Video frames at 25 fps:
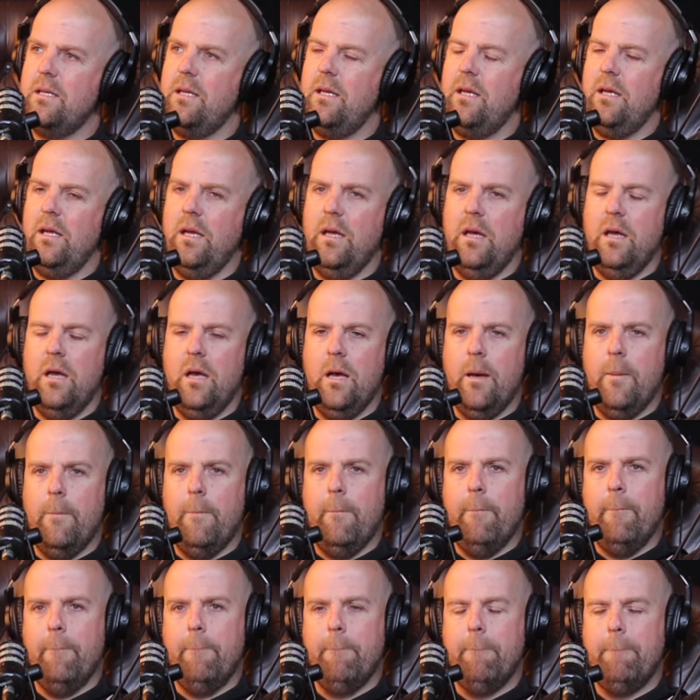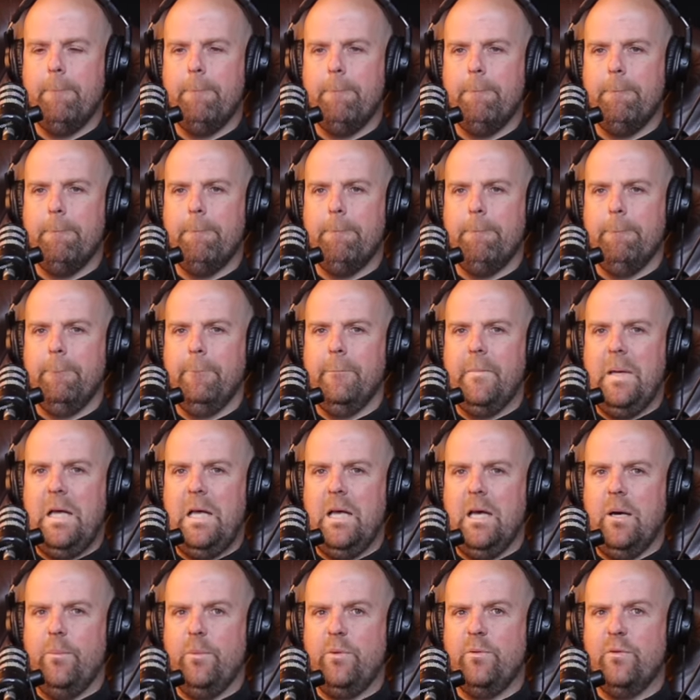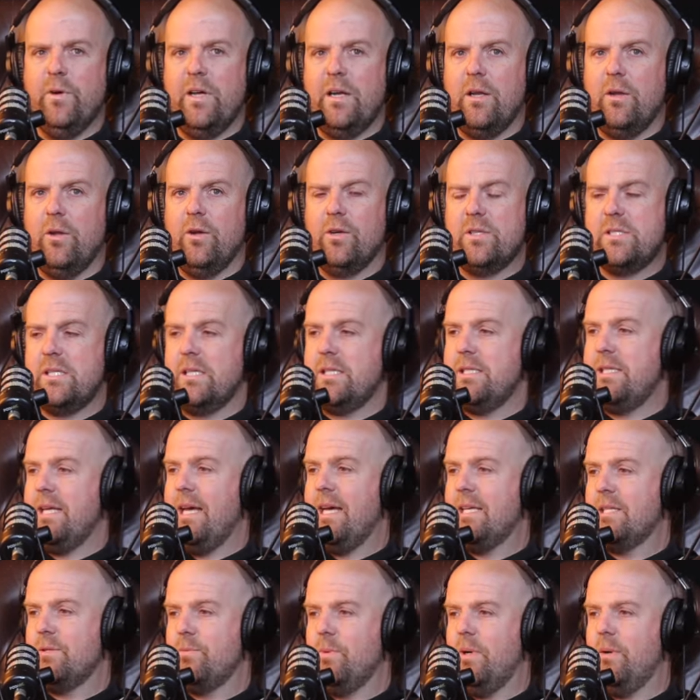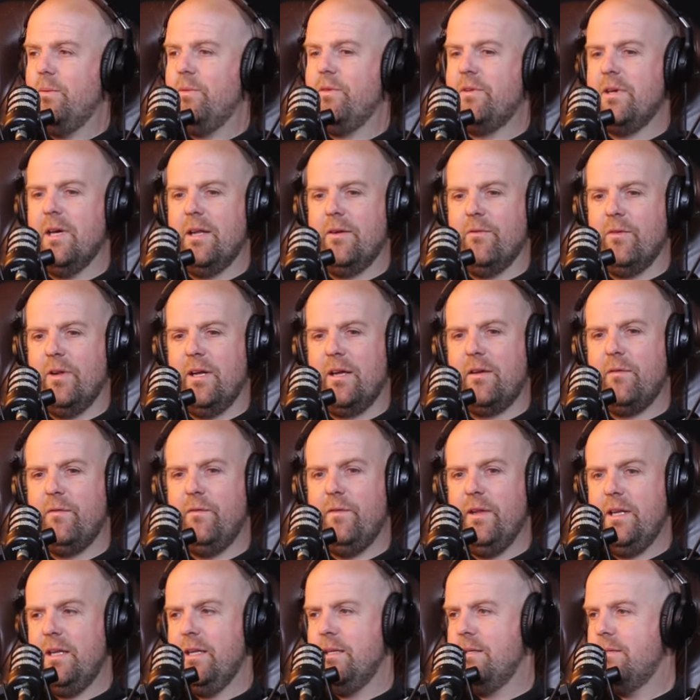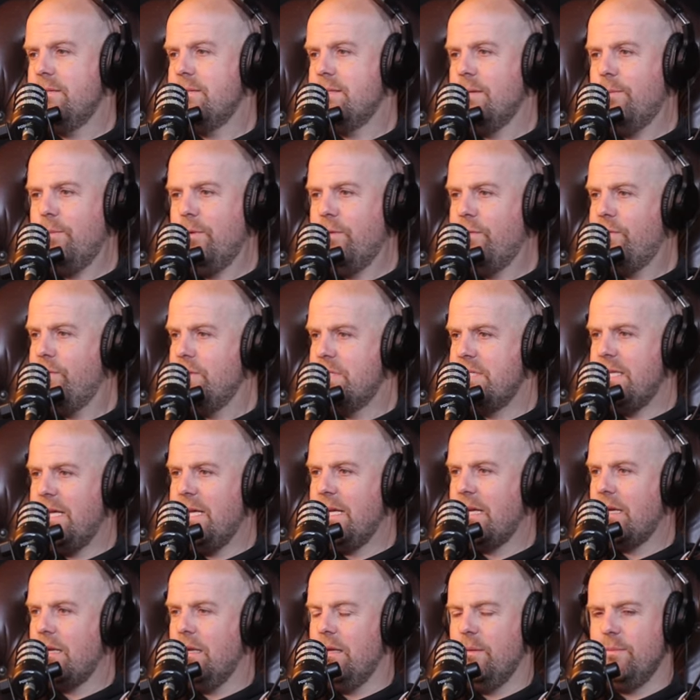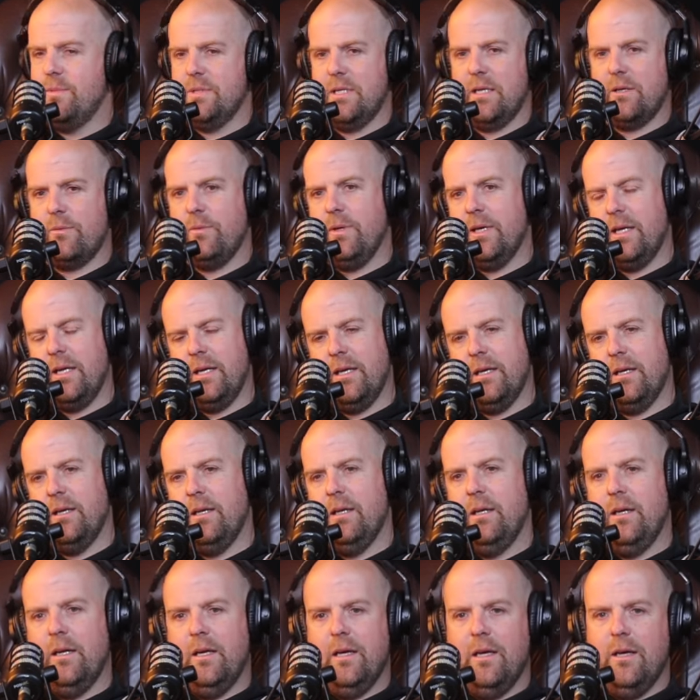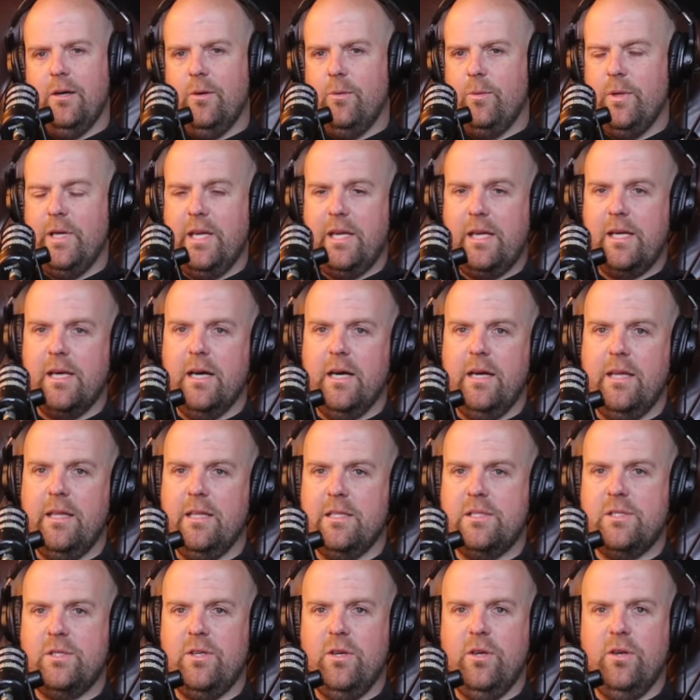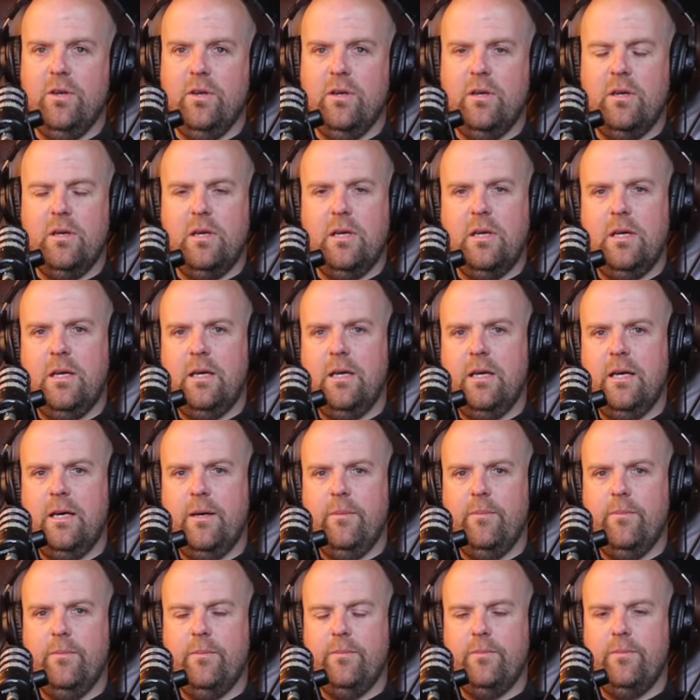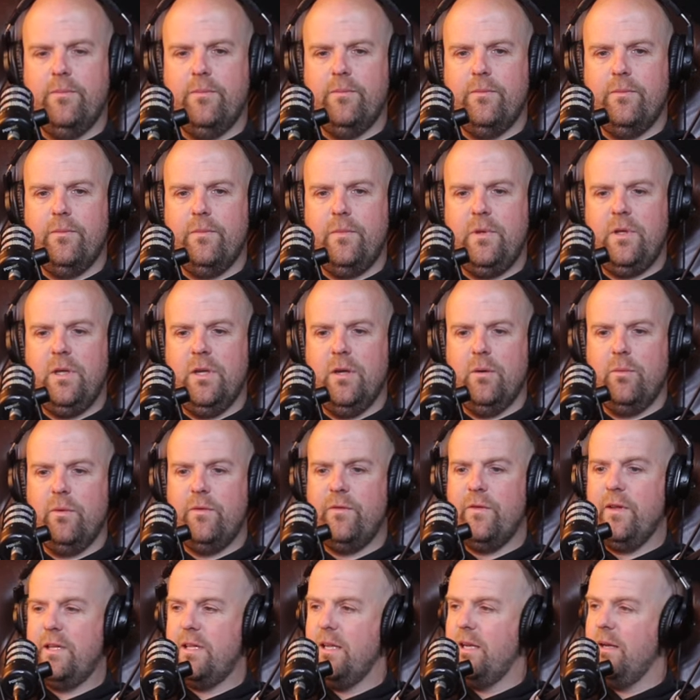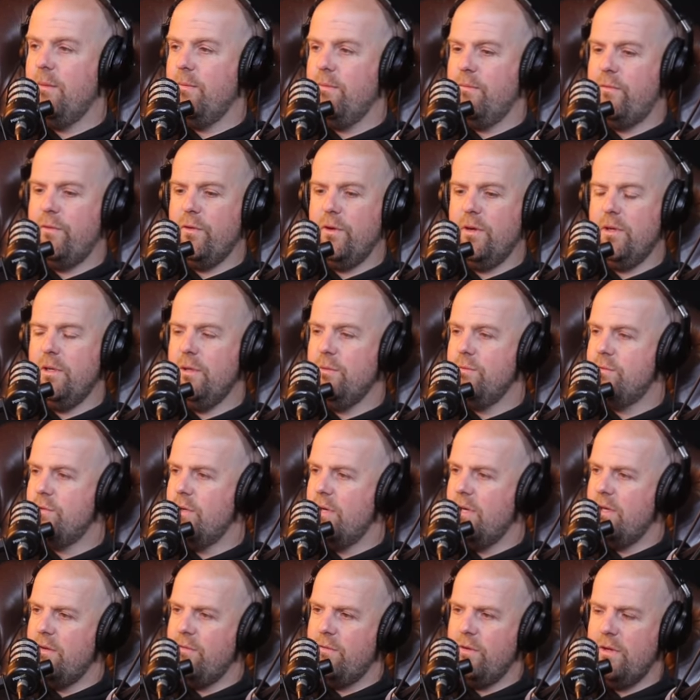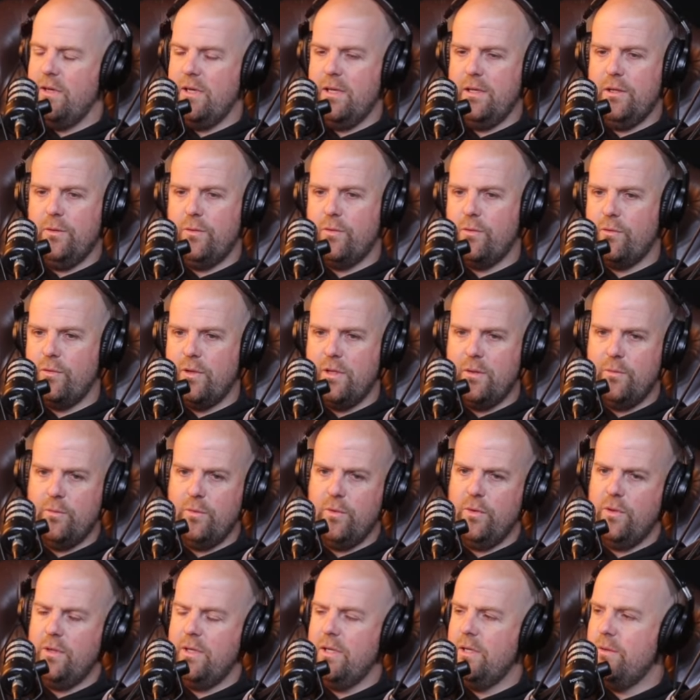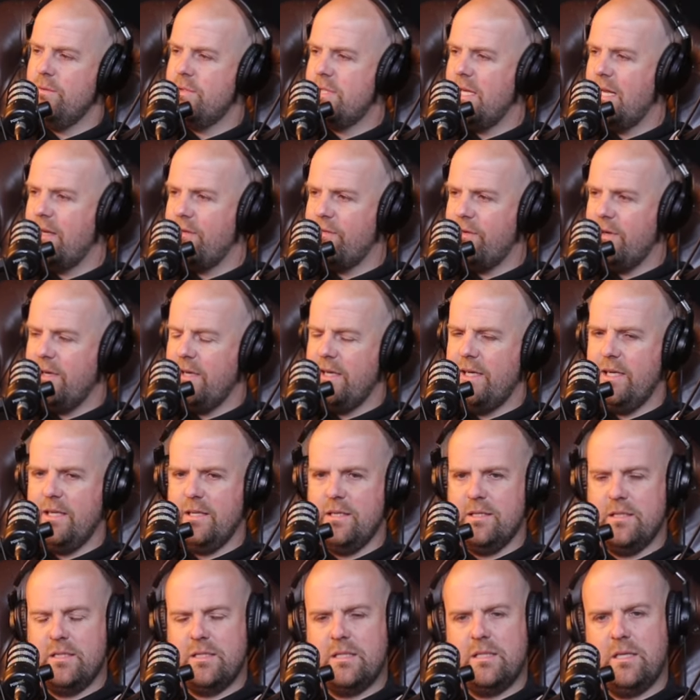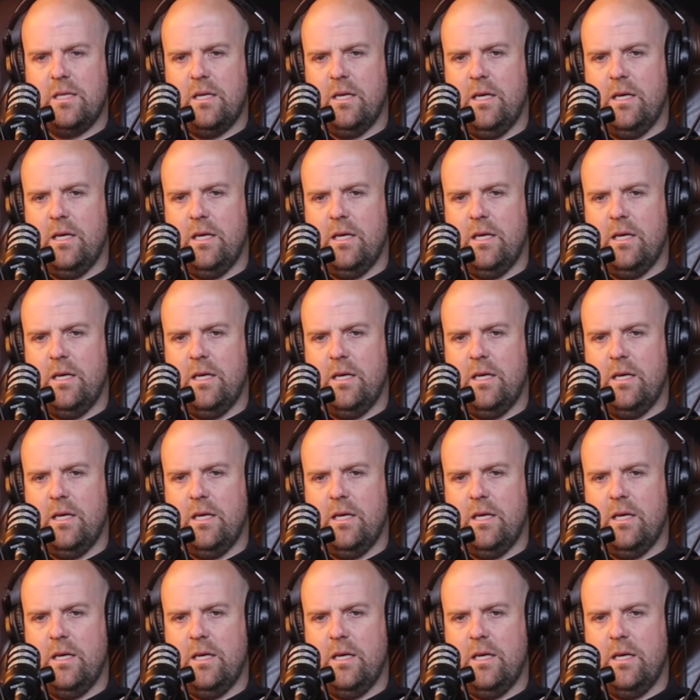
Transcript: Um, we've had a lot of success where we've kind of like fitted someone for a set of clubs. Like we had a we had a guy this year. Um, you know, we fitted him for a new driver, a new three wood, a new set of irons.